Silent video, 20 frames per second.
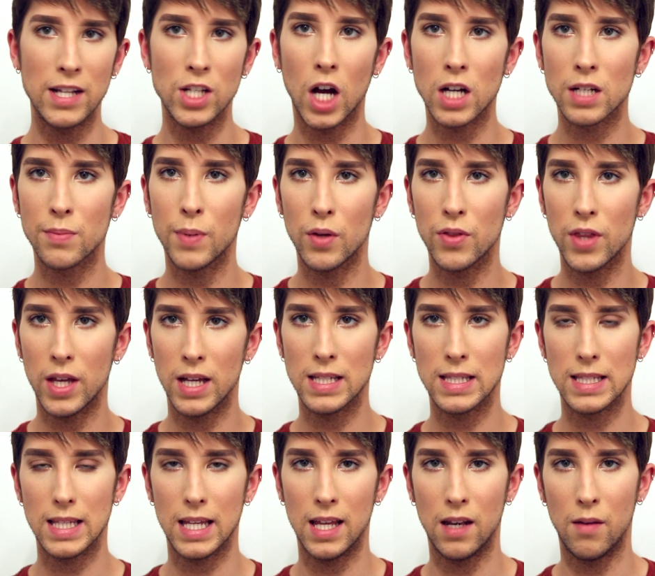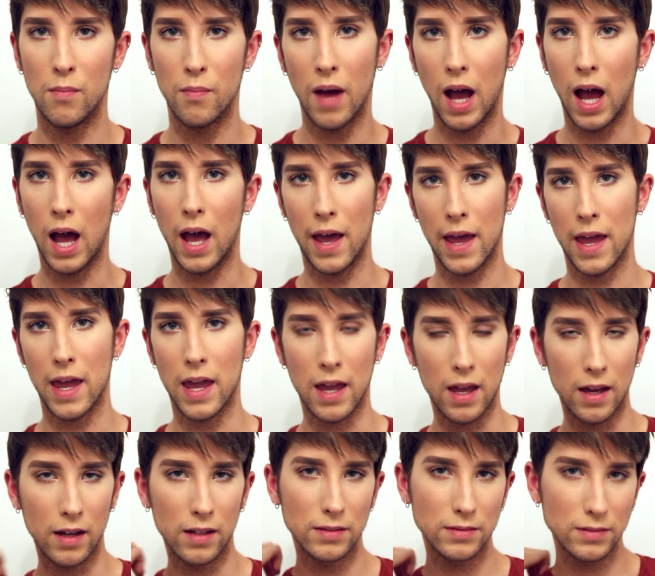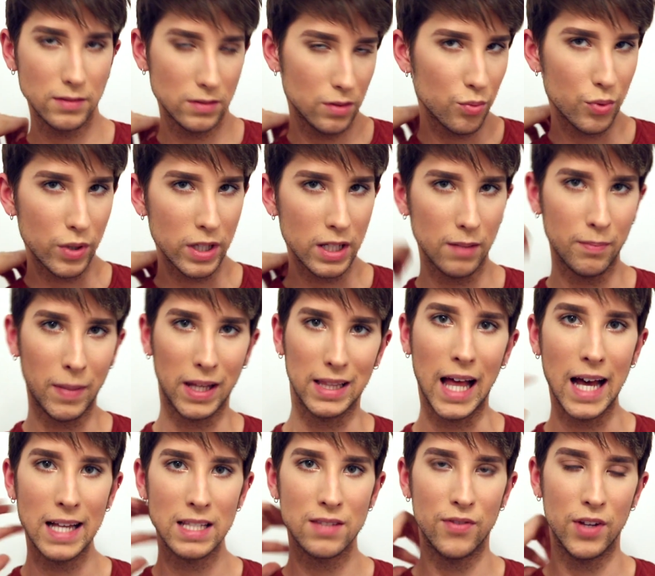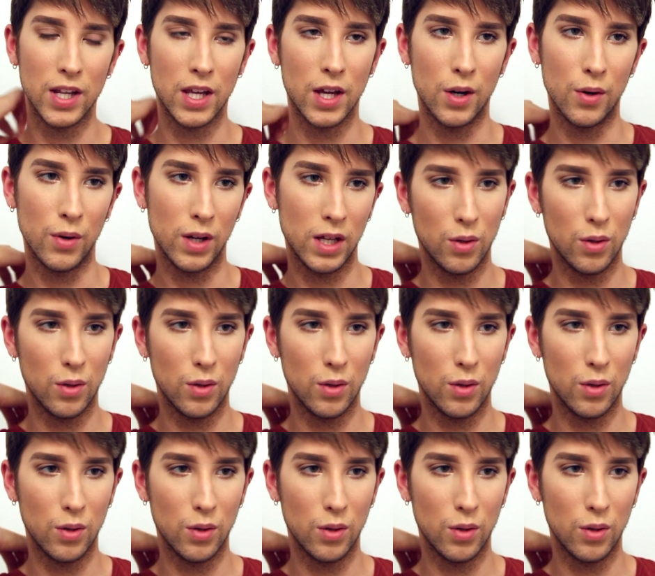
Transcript: I talked about this in my last video.